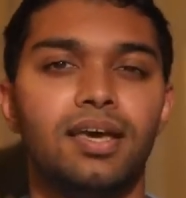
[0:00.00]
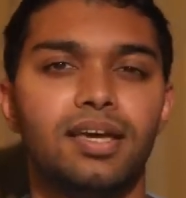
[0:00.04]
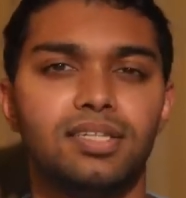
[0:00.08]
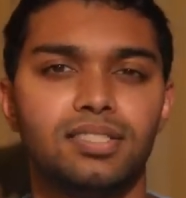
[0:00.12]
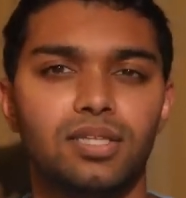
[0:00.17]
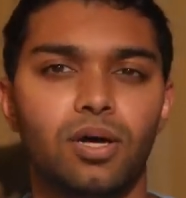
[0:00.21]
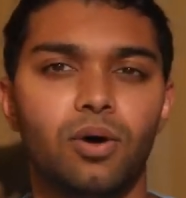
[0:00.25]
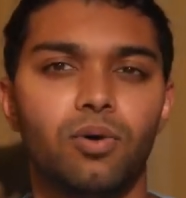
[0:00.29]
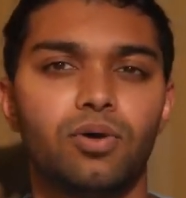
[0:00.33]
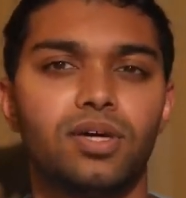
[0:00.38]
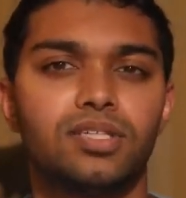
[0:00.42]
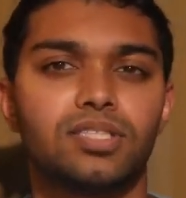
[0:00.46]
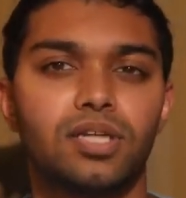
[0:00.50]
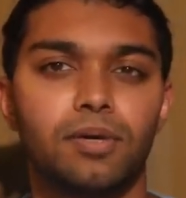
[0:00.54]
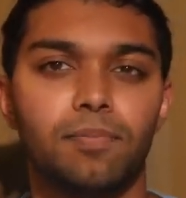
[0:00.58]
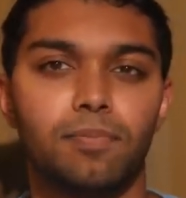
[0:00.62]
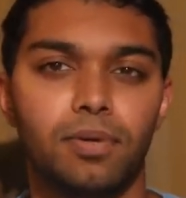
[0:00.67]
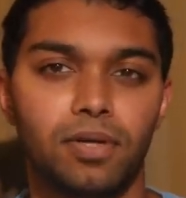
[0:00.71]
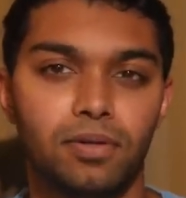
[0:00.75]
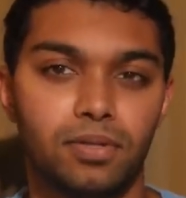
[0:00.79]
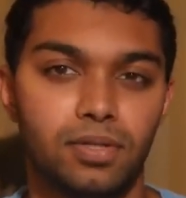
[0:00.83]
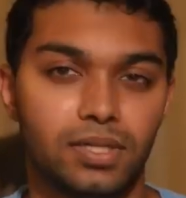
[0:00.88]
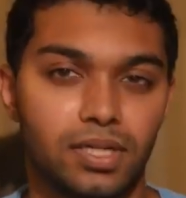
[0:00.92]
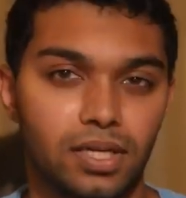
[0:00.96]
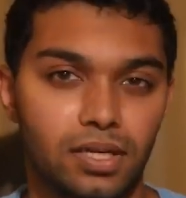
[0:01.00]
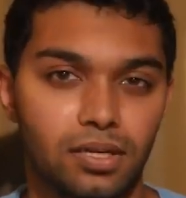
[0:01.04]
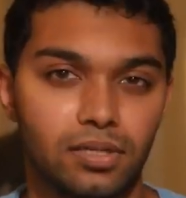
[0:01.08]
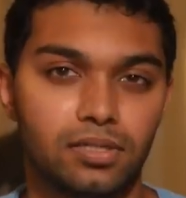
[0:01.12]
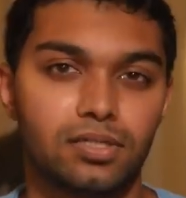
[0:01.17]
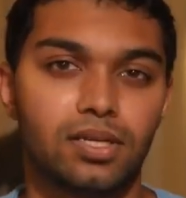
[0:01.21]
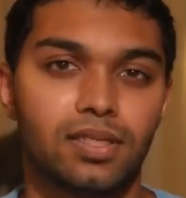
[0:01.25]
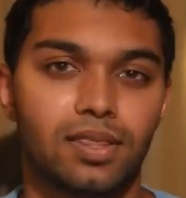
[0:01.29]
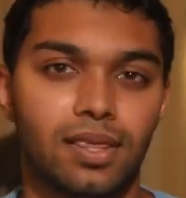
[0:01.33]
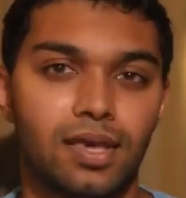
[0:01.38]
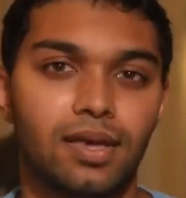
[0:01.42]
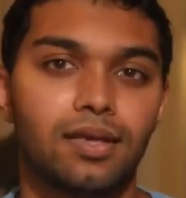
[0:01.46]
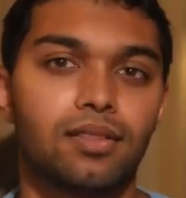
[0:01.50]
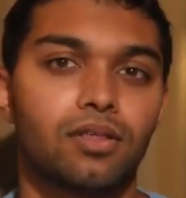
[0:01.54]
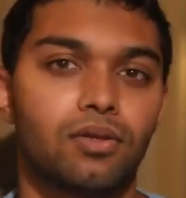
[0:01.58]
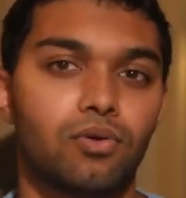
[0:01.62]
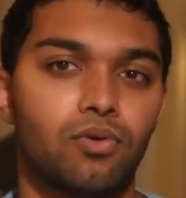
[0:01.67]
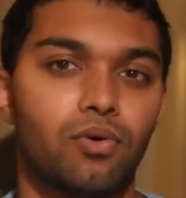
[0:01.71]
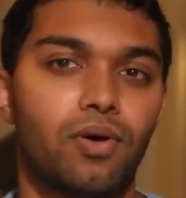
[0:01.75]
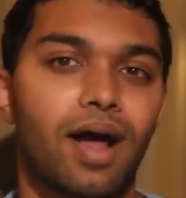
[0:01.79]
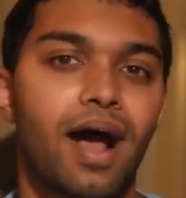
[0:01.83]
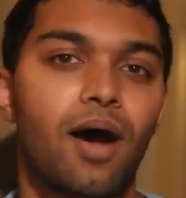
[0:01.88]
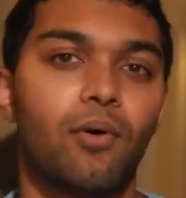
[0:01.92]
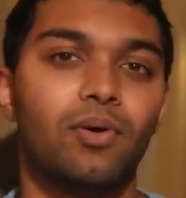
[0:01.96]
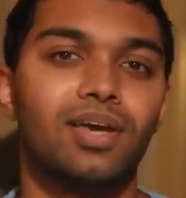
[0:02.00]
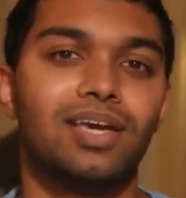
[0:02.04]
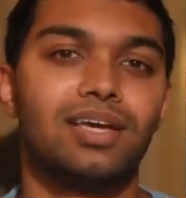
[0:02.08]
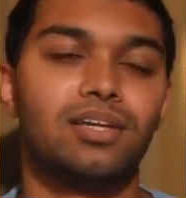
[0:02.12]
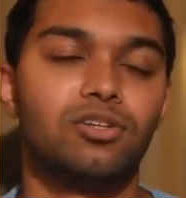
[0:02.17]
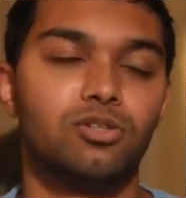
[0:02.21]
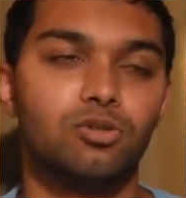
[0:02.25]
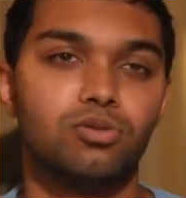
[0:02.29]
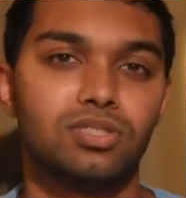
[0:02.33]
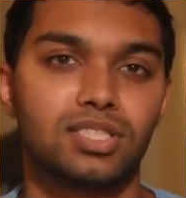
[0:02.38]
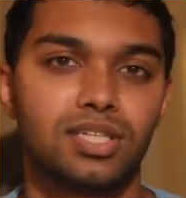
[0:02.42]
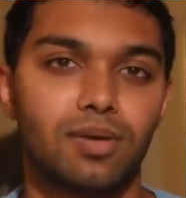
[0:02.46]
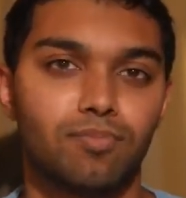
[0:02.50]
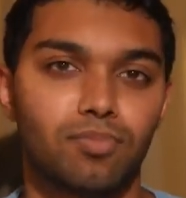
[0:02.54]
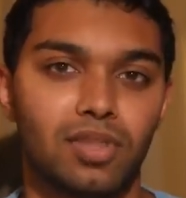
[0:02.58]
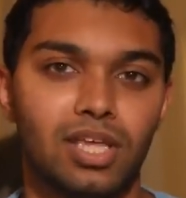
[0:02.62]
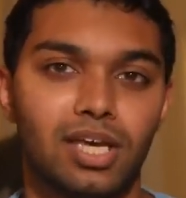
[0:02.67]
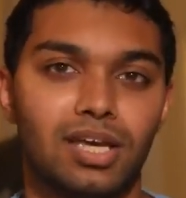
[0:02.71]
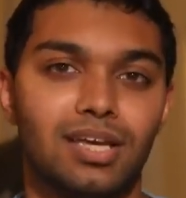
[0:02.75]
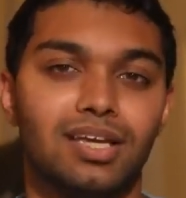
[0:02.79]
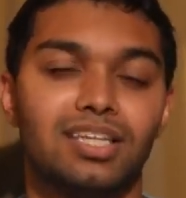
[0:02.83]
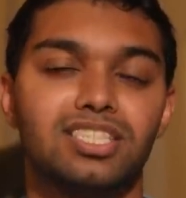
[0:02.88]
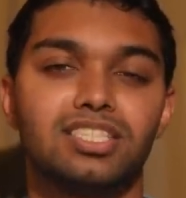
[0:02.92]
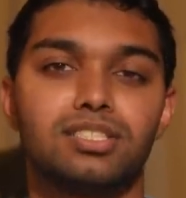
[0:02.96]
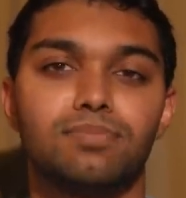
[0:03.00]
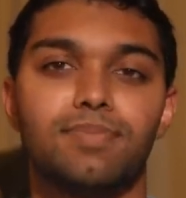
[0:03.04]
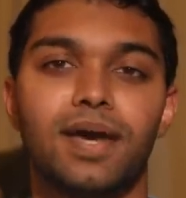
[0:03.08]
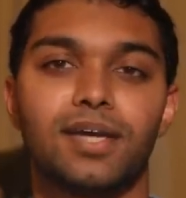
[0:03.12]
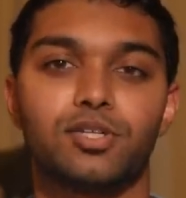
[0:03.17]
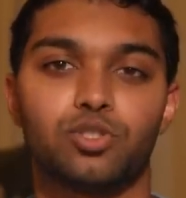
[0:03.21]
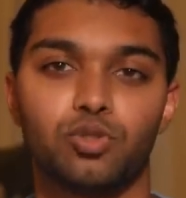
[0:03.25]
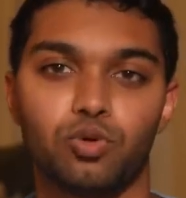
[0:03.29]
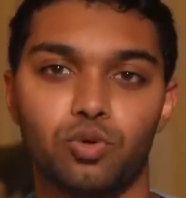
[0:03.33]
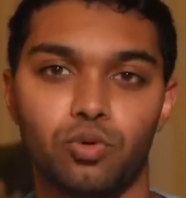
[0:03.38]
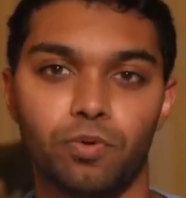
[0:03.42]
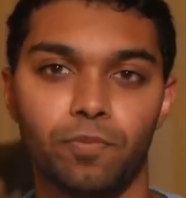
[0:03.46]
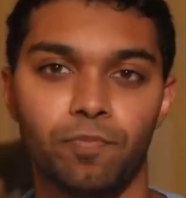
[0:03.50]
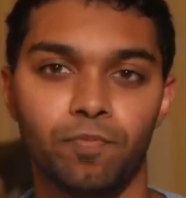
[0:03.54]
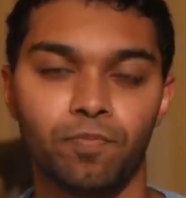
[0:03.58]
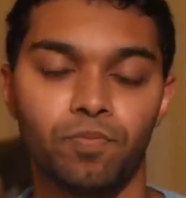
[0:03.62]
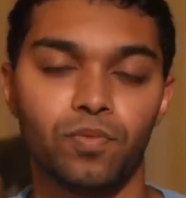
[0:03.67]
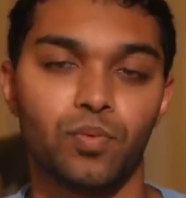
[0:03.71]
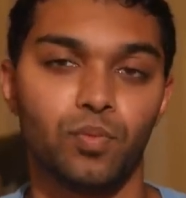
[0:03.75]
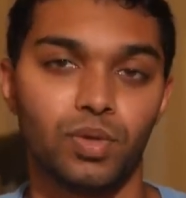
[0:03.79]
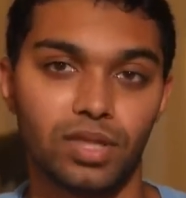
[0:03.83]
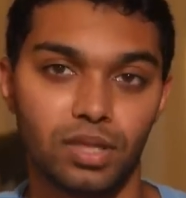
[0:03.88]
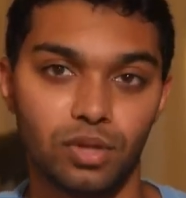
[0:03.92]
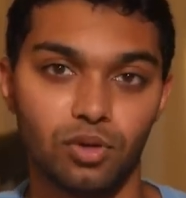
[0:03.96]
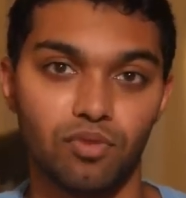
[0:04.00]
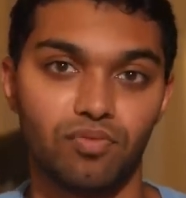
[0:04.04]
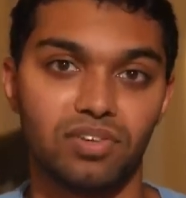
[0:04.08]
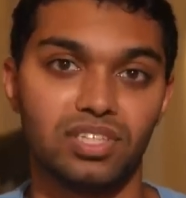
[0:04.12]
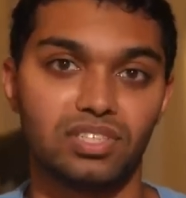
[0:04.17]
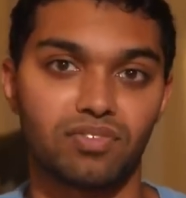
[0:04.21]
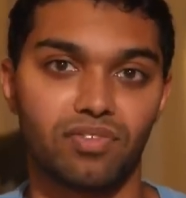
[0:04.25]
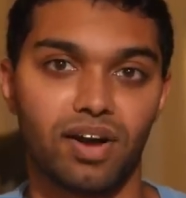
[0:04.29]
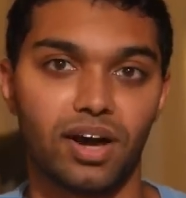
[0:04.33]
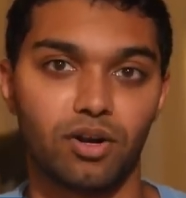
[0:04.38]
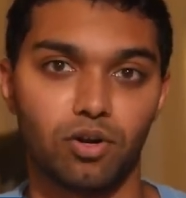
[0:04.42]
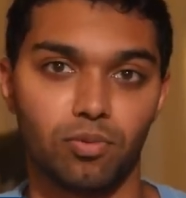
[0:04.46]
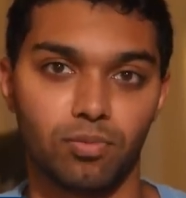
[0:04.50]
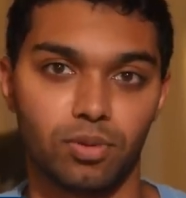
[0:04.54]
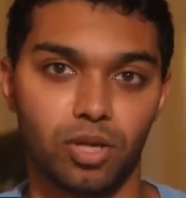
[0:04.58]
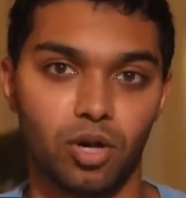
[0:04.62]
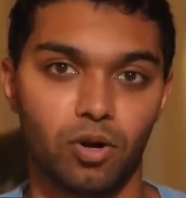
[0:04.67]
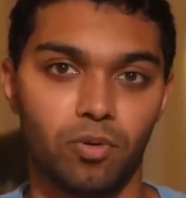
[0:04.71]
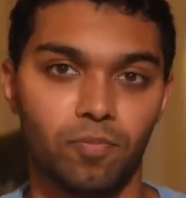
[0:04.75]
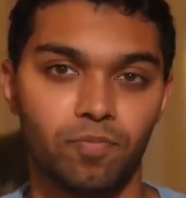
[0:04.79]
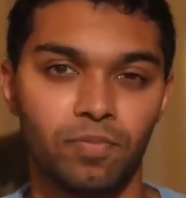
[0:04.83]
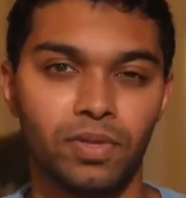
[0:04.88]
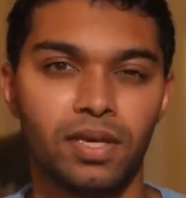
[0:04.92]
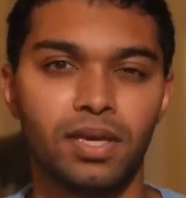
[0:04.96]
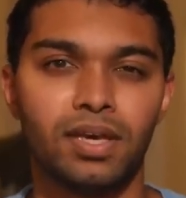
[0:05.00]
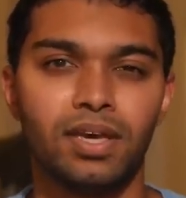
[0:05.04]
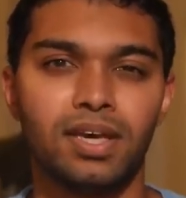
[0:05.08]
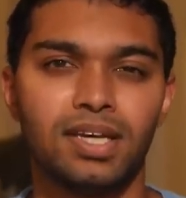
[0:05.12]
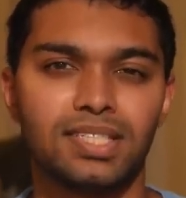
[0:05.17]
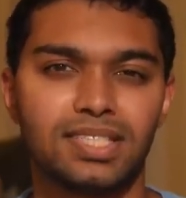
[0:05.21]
is Oda's ability to think through how he can do something special with Luffy's final blow.